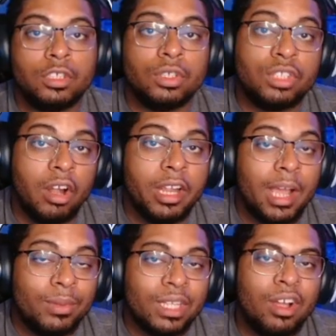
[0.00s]
starting
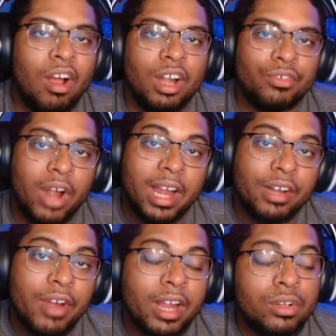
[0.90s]
out with the card, Rocket
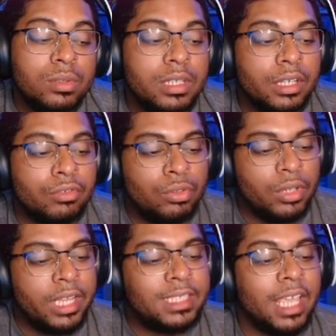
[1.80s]
Raccoon and
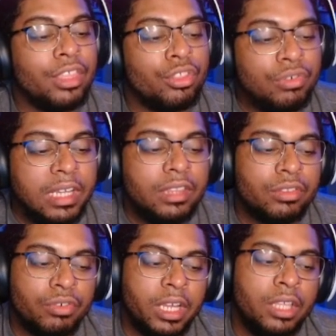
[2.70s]
Groot is a
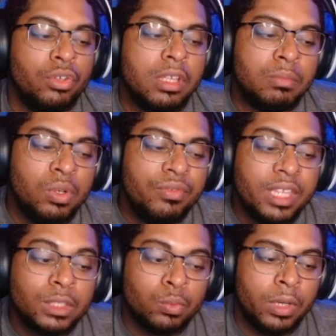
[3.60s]
3/3. You can move
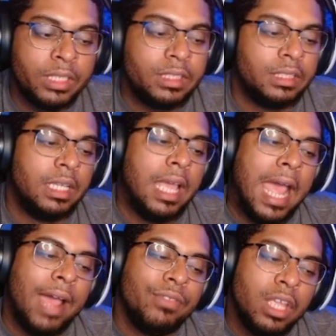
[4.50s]
this once
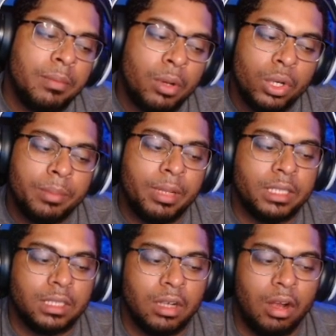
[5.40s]
after your opponent
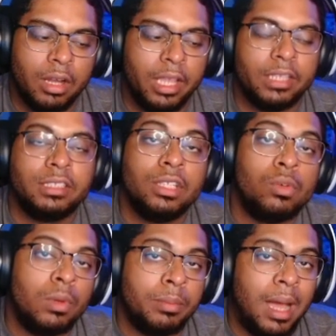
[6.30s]
plays a card here, still
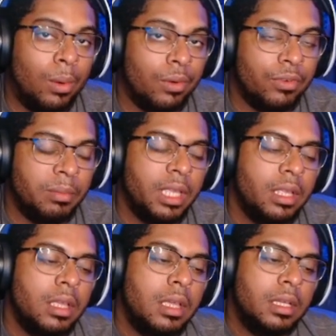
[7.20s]
1 power from it.
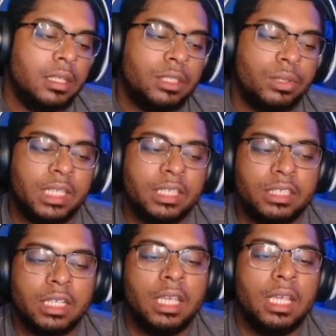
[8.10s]
So
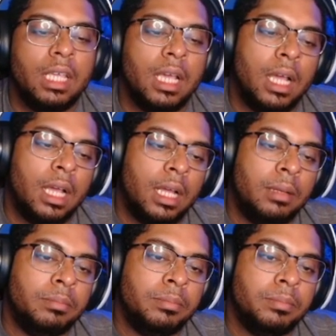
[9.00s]
essentially,
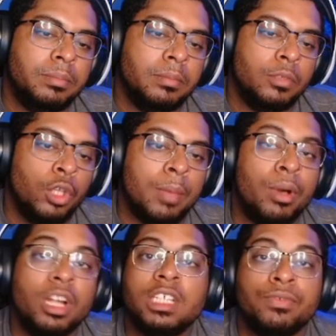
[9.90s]
you get
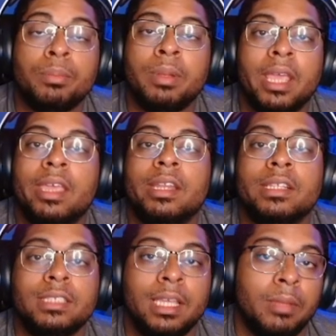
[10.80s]
punished for playing in
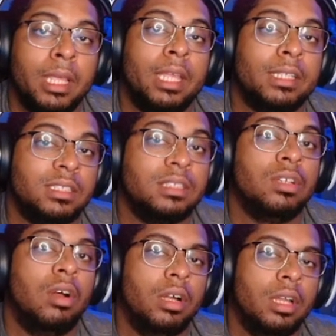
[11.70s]
the same lane as this
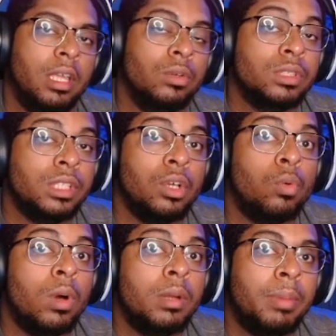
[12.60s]
card. It'll steal
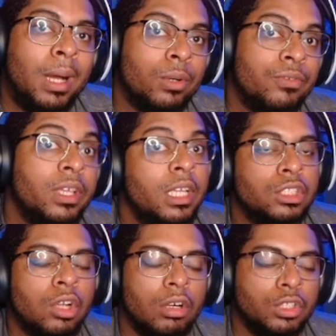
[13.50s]
1 power for
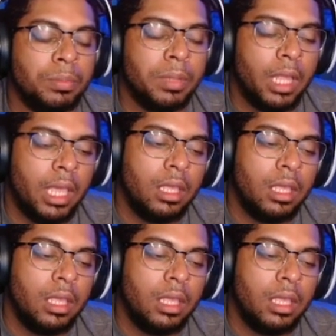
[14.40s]
each card you play.